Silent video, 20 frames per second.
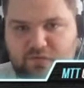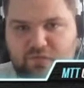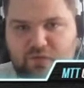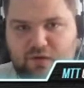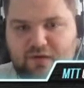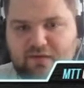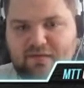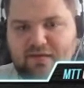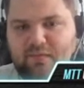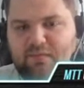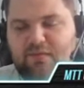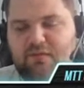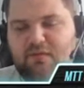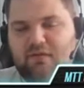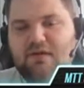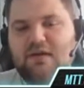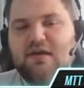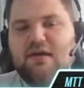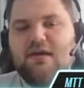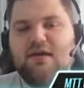For
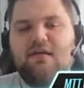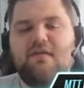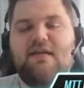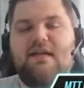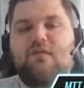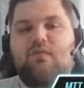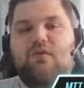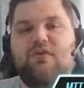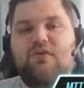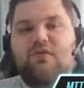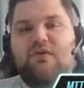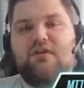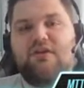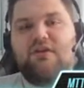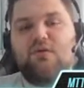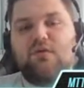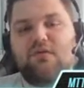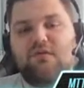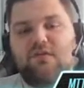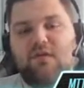example, that's what you can
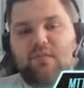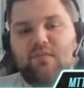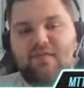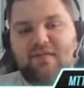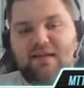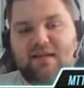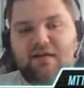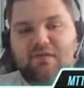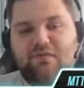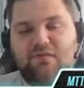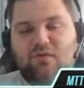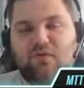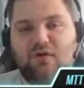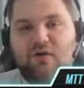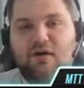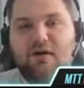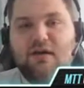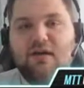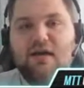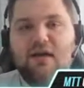use Flopzilla
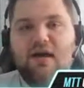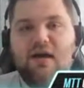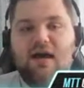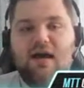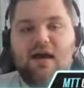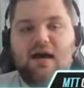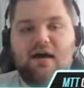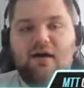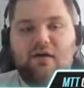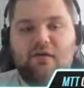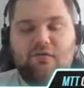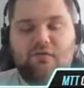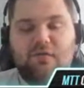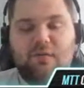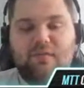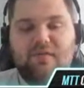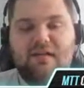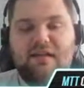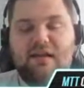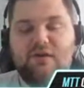for. On
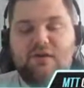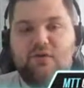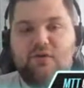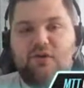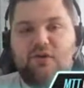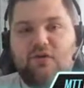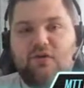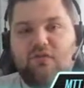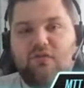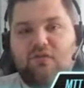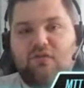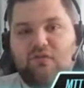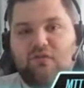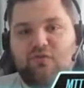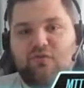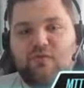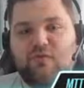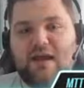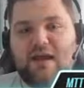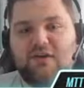Flopzilla, you can also
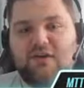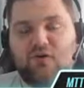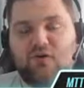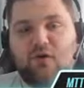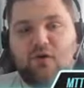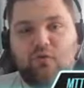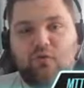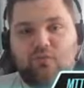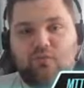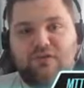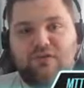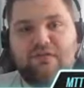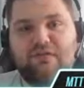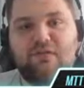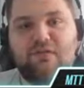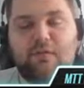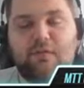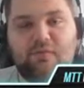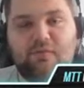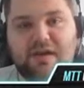create your own
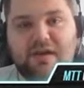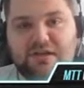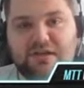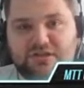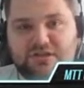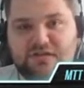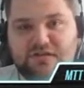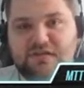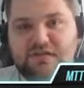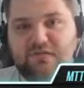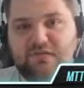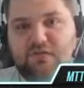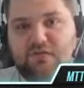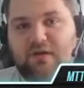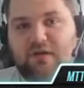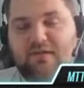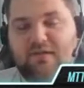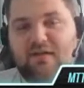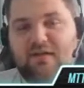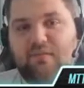pre-flop ranges. For
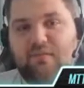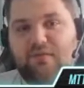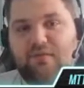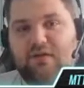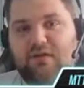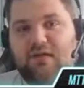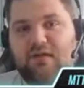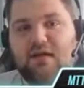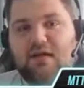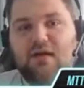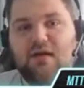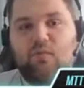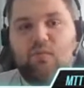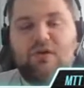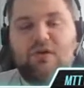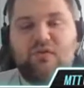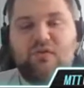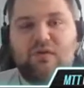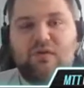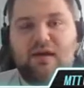example,
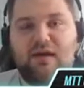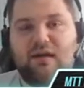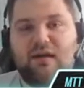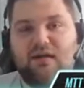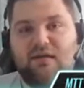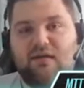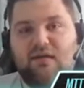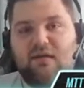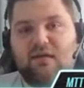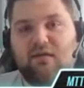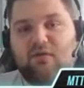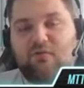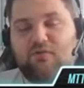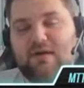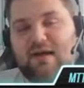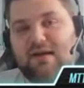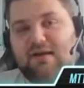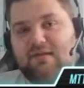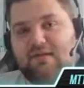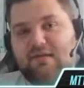what you can
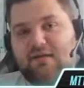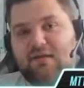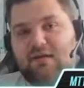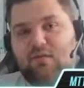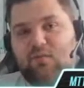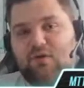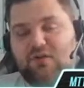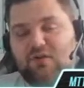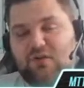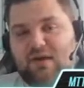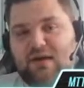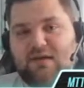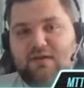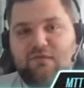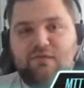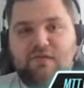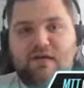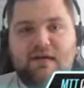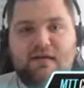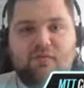raise, what you can
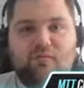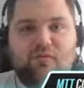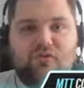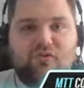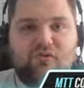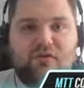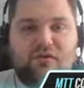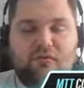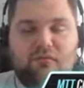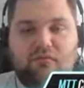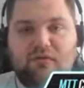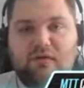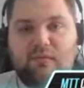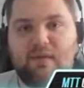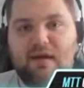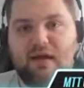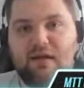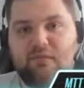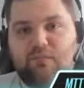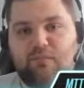defend, and what you can
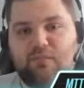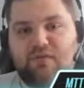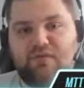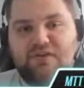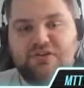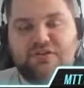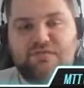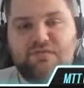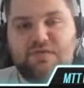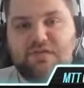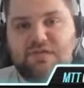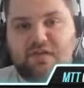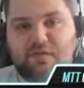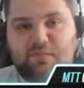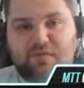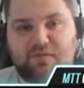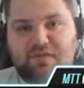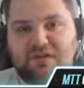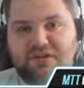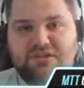3-bet, position versus
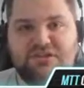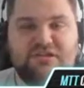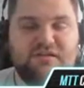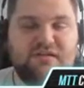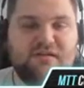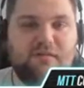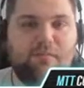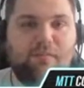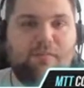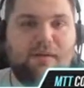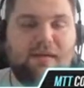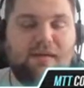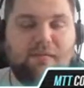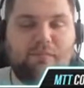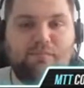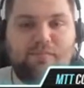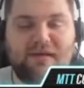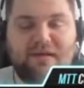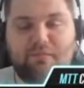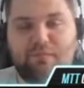position,
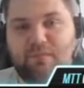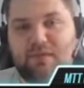big